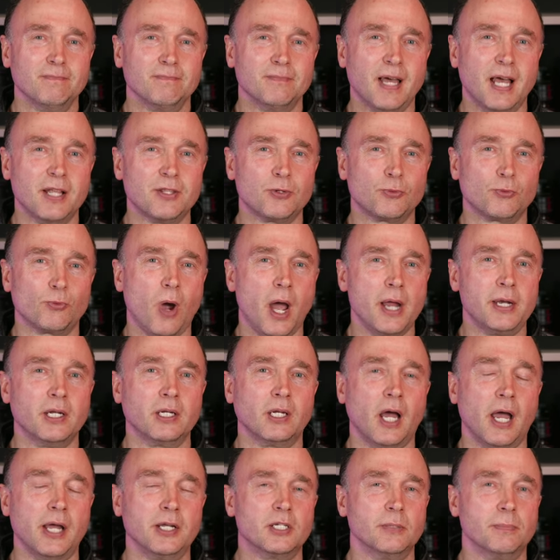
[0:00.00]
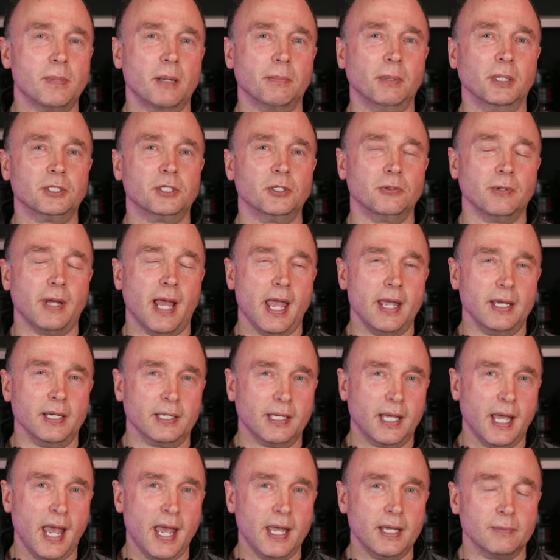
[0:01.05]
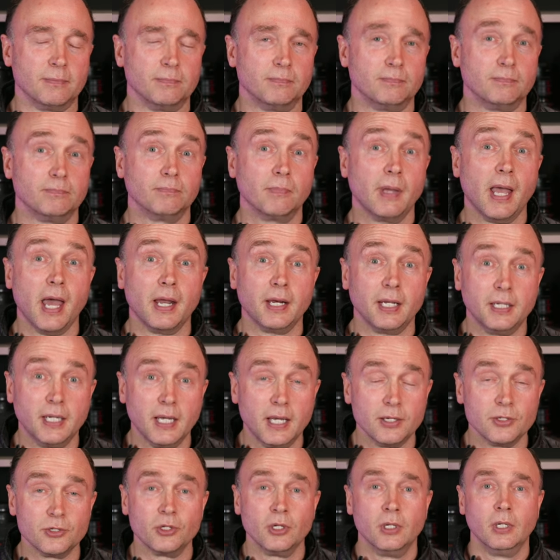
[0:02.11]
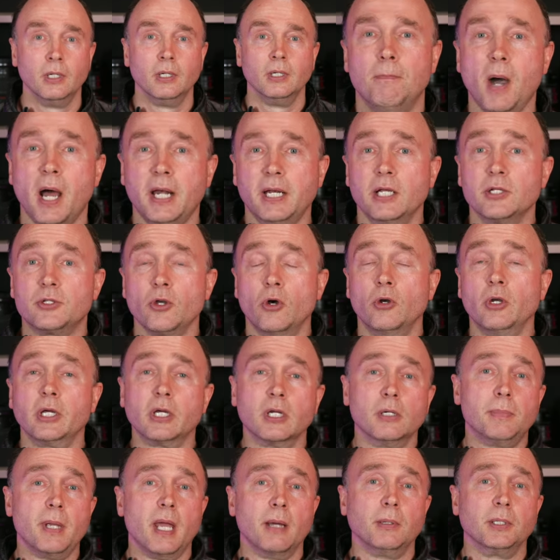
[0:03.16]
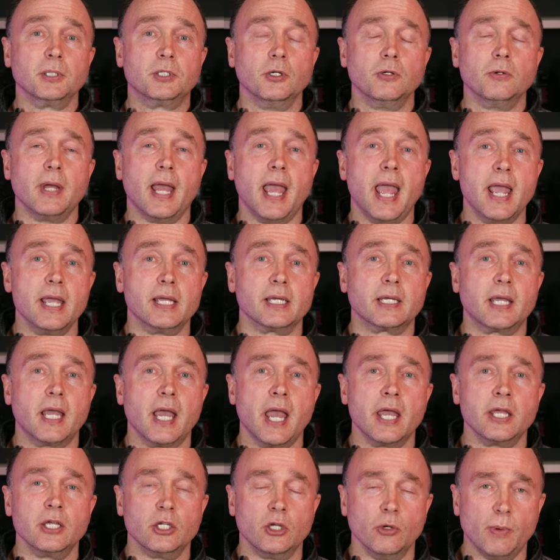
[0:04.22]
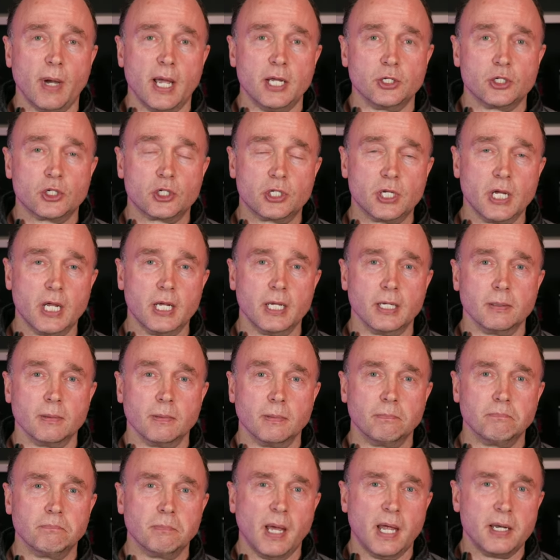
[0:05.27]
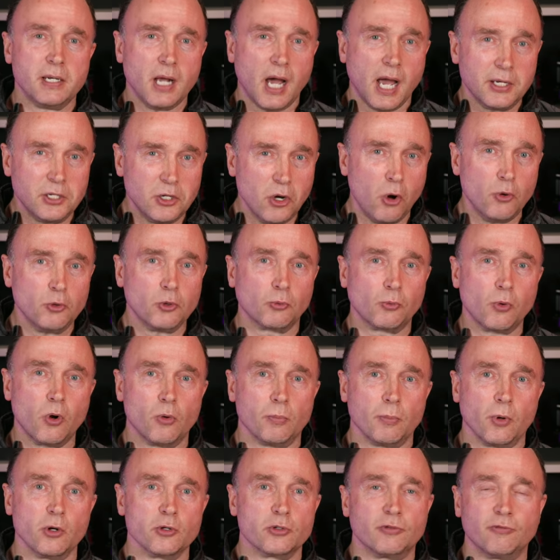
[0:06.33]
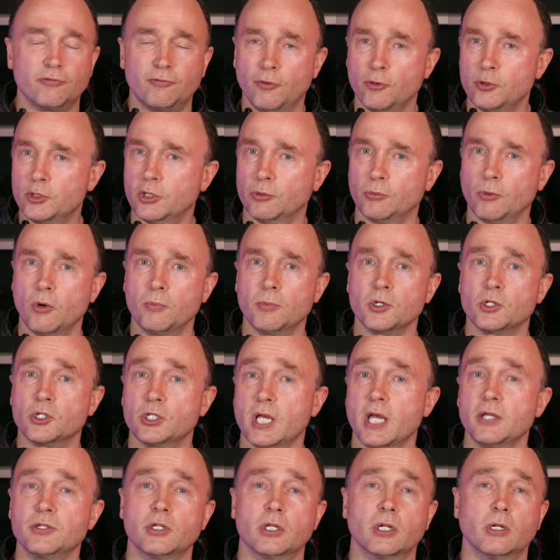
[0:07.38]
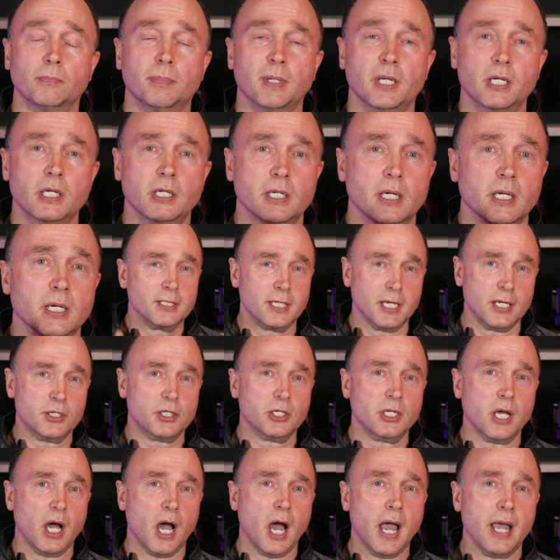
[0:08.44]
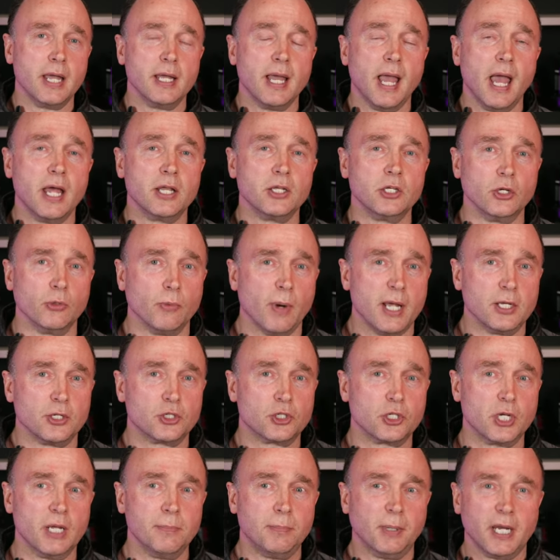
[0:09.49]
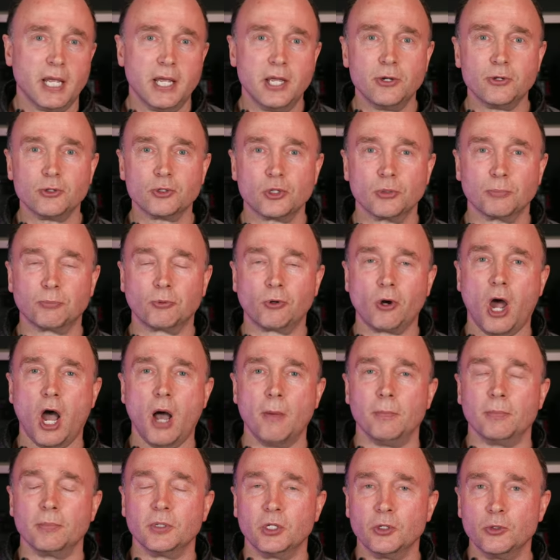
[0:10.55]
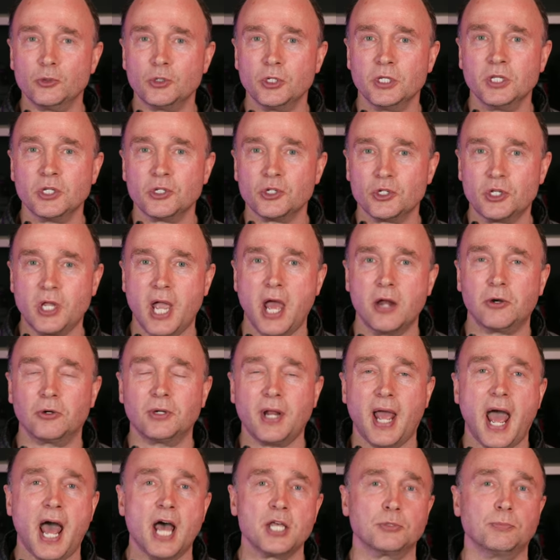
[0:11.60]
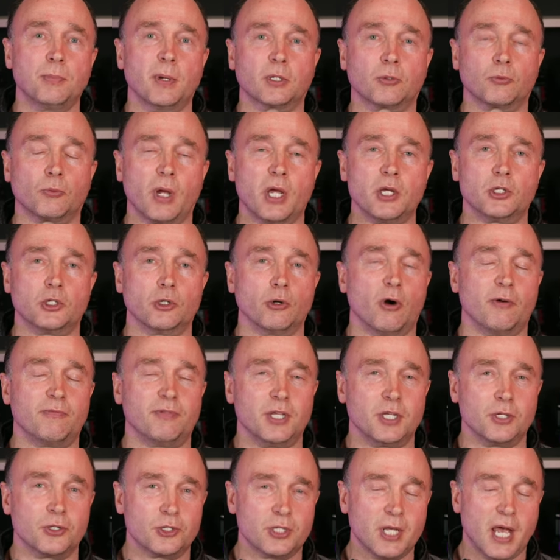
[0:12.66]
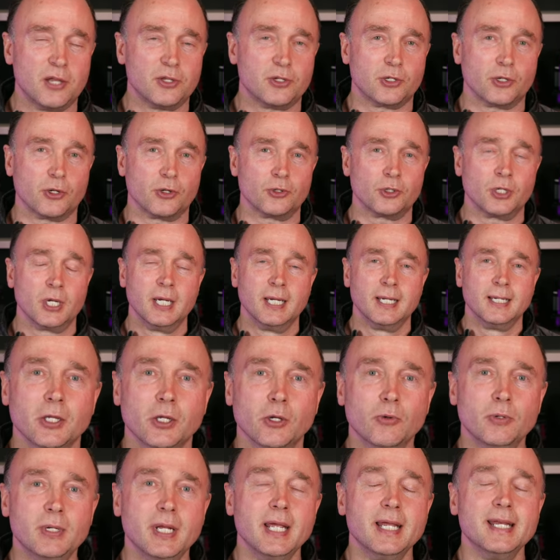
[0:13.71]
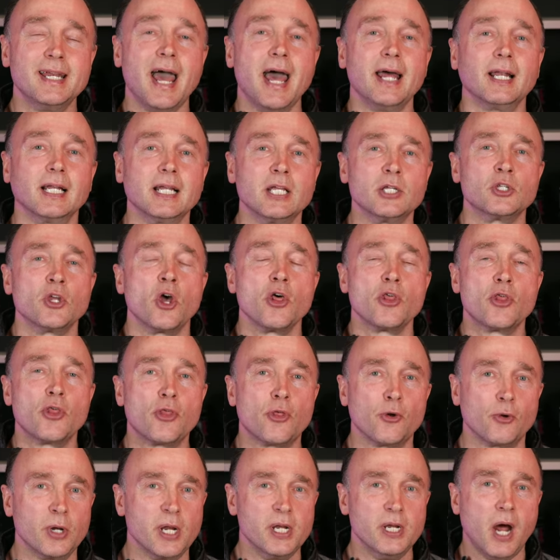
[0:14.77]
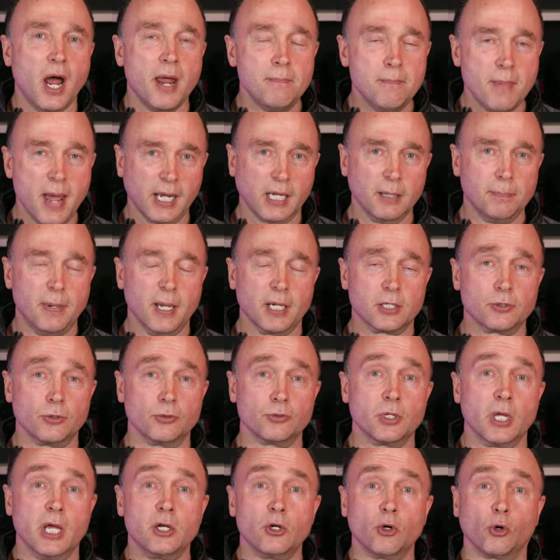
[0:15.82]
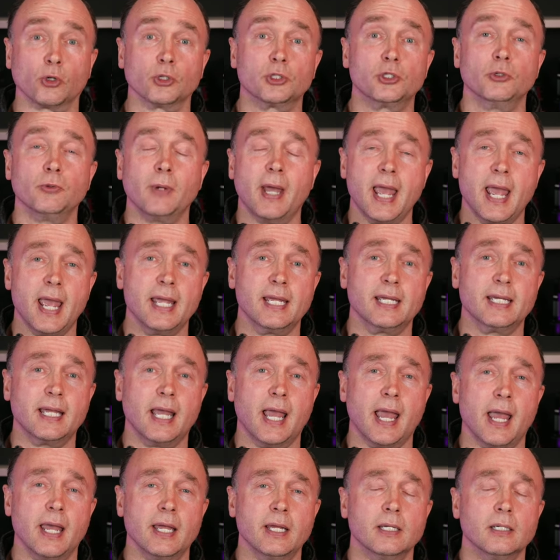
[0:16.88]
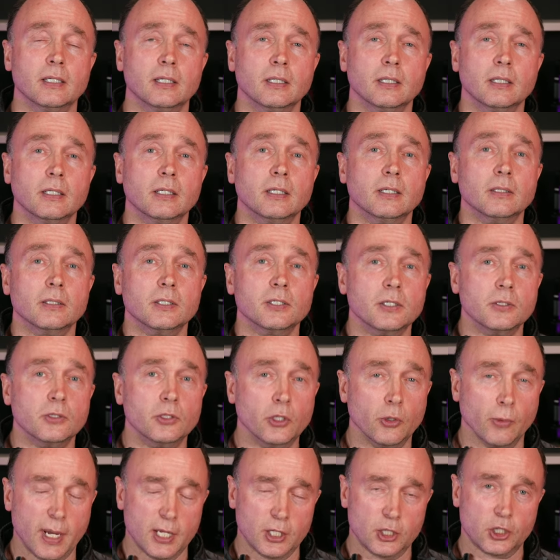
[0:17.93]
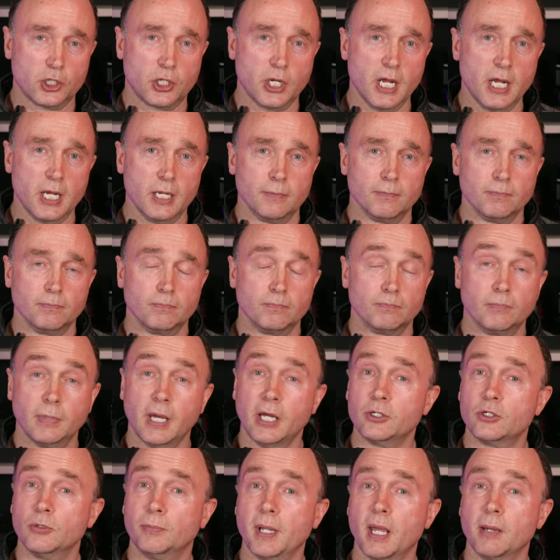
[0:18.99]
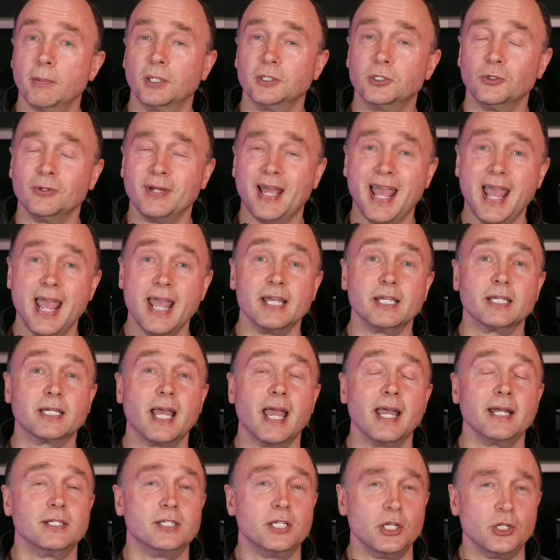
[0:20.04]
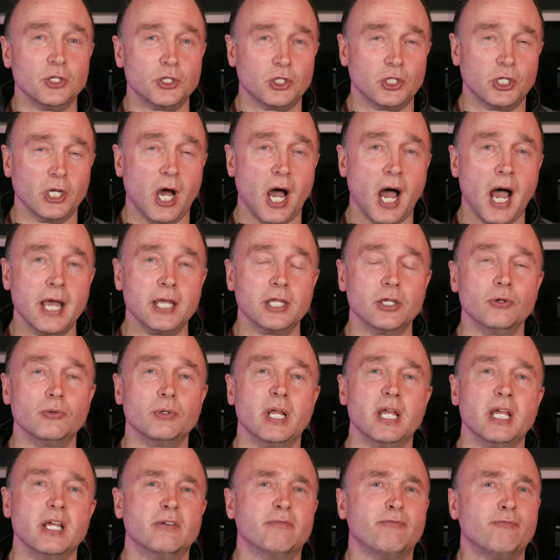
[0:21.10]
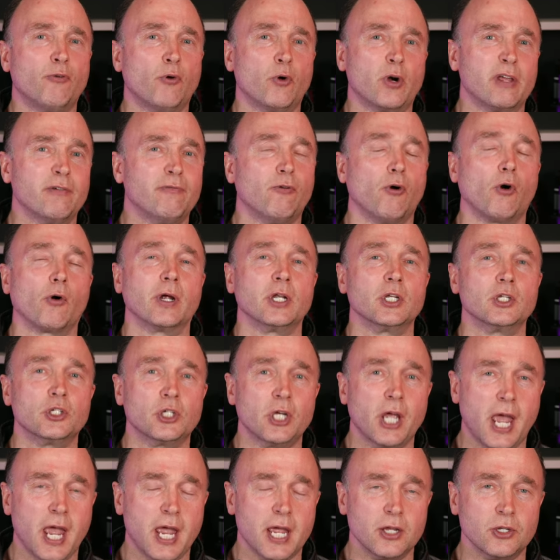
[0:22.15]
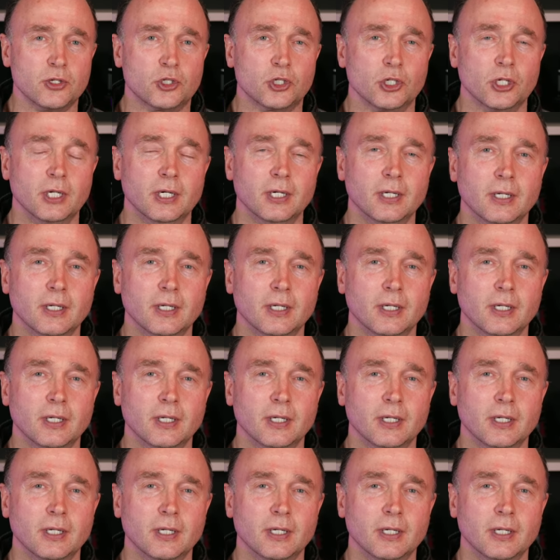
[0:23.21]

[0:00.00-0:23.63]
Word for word: That's right in line to be able to do 8K, and it is. But it's only going to be able to do 8K UHD. And I know the rumors, FujiRumors says it'll be DCI and UHD, but here's the problem. Using the standard aspect ratio of these sensors, you need at least 39 megapixels in order to 8K UHD. And to be able to do 8K DCI, you need 44 and change.